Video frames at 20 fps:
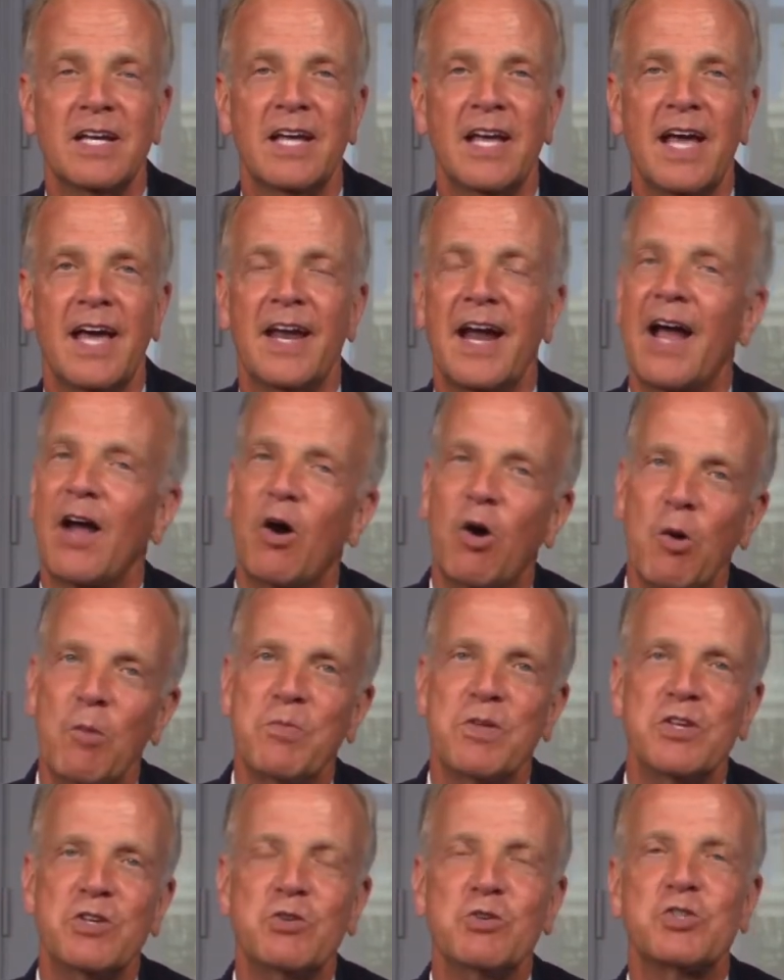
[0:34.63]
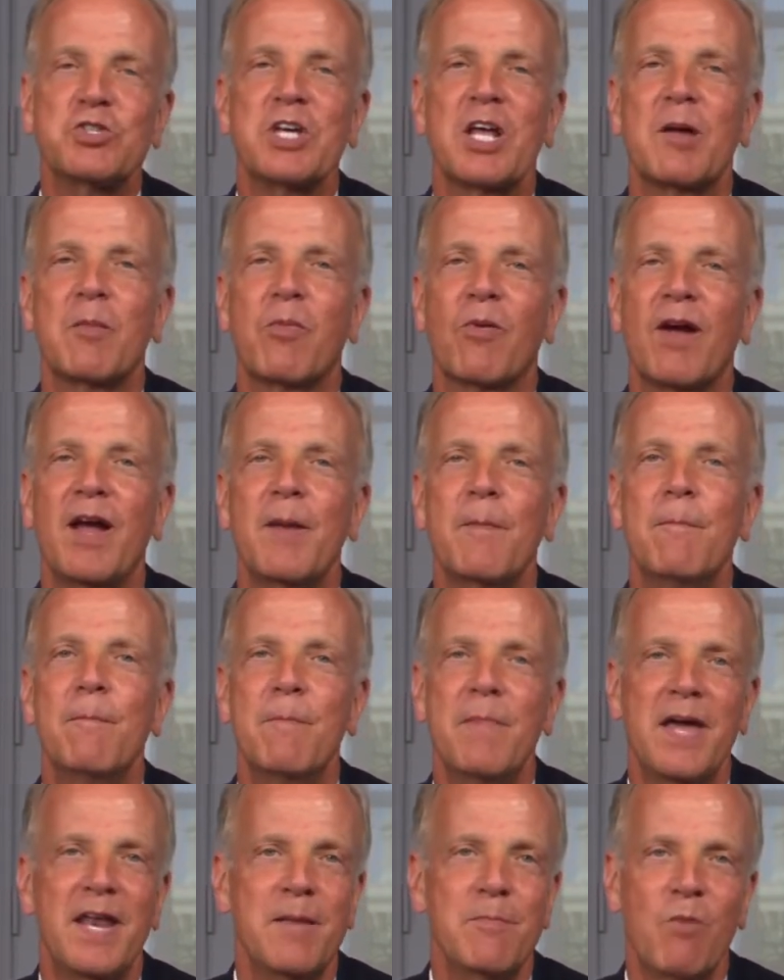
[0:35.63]
and I hope that you celebrate
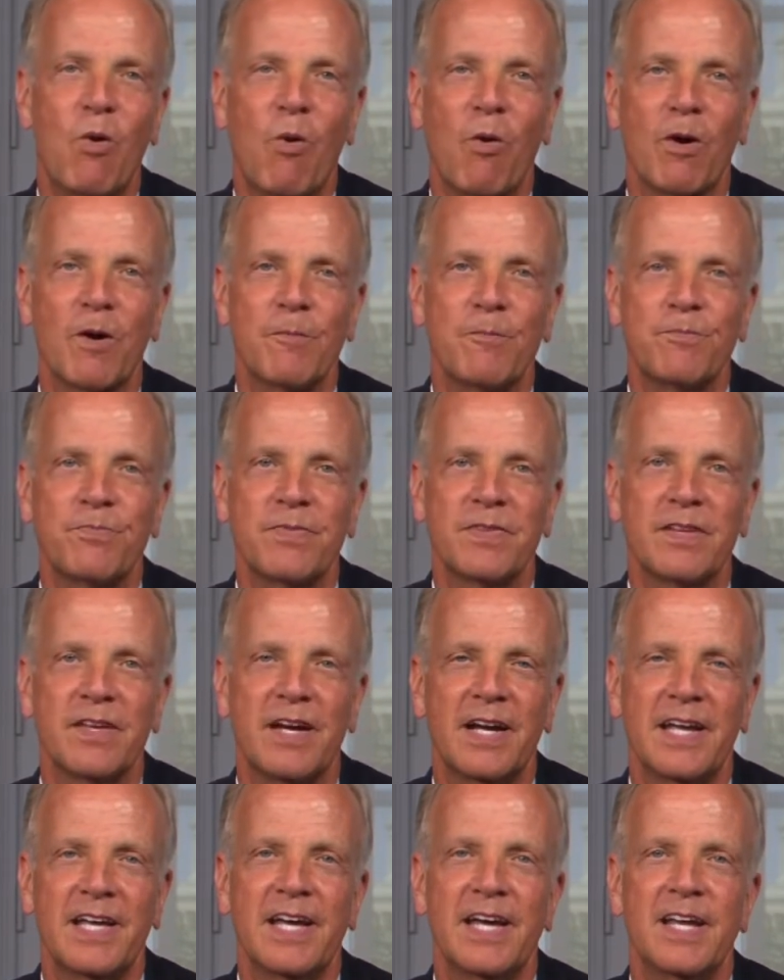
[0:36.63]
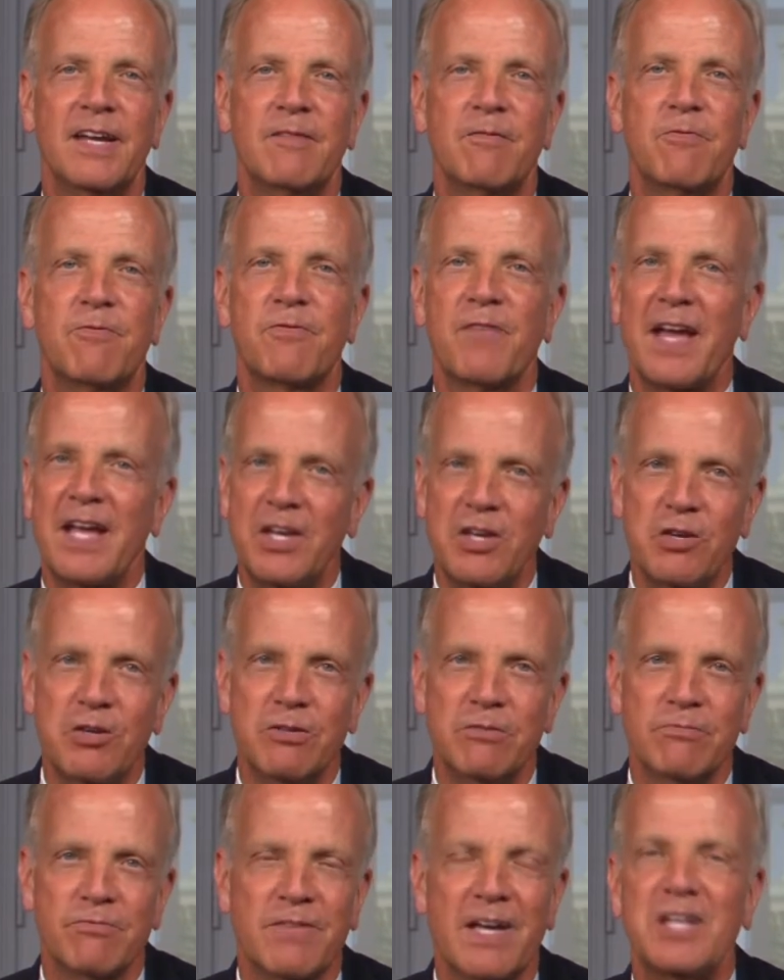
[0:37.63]
many more. Again, thank
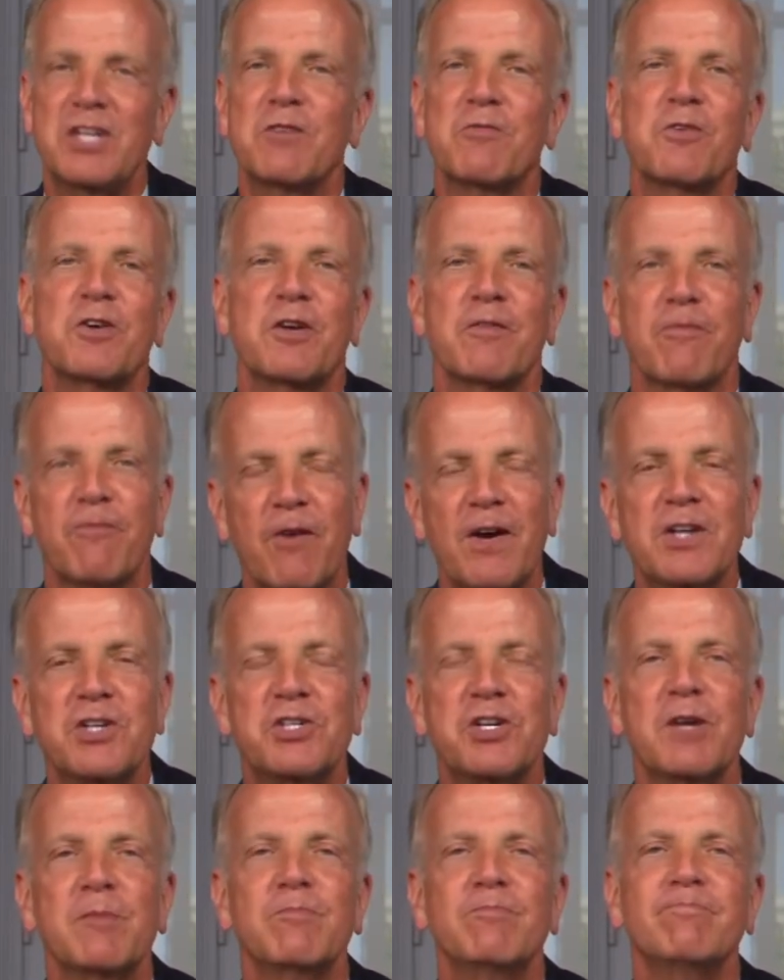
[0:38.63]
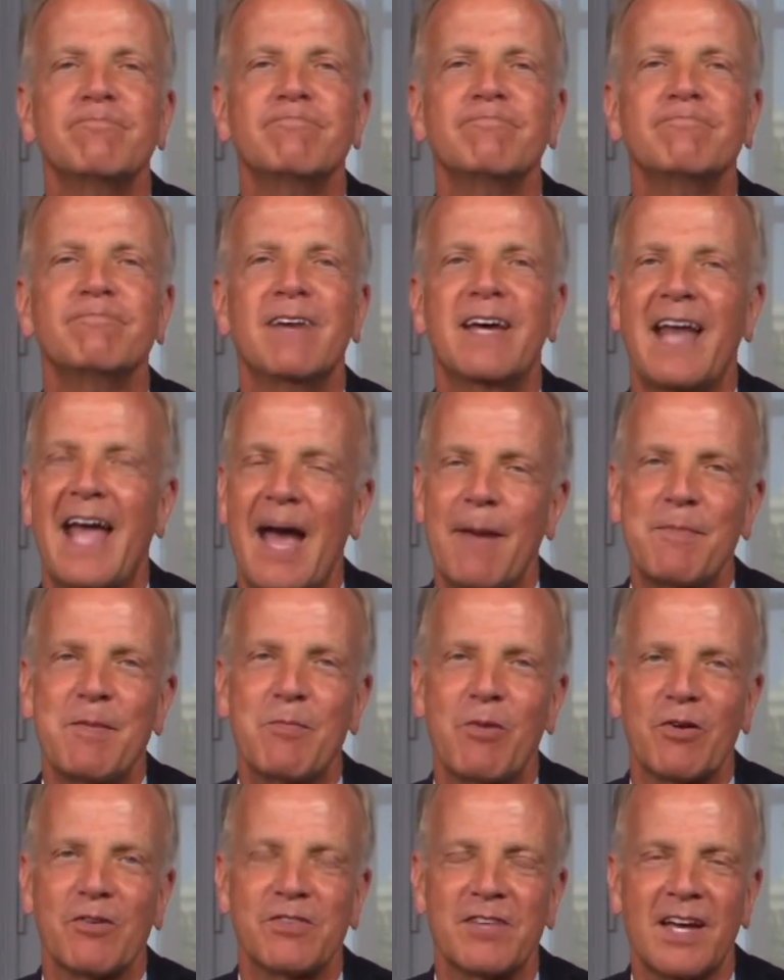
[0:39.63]
you. Thank you for your friendship, and happy
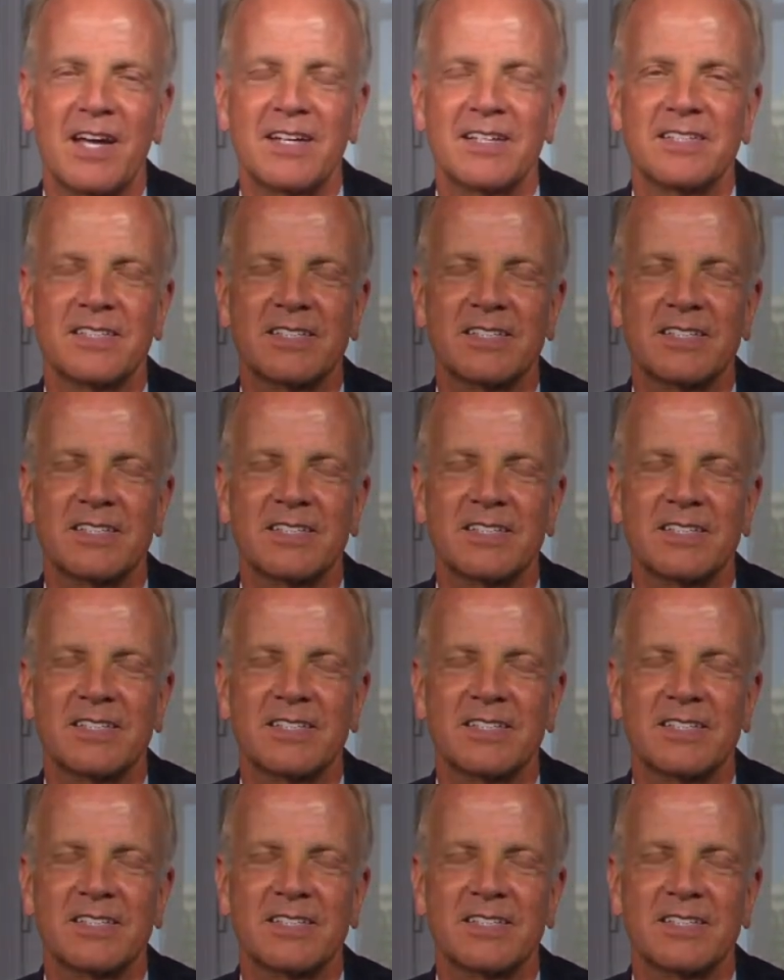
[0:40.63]
birthday.